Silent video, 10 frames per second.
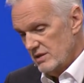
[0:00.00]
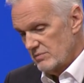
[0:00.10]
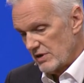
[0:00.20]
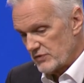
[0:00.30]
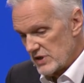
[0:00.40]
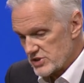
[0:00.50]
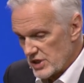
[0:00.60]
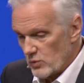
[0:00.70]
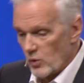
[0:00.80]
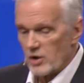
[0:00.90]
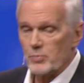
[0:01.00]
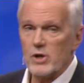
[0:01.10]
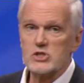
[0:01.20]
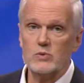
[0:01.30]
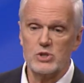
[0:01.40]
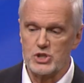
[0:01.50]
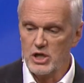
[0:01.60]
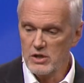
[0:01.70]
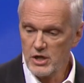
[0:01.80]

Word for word: my friend said one person would share,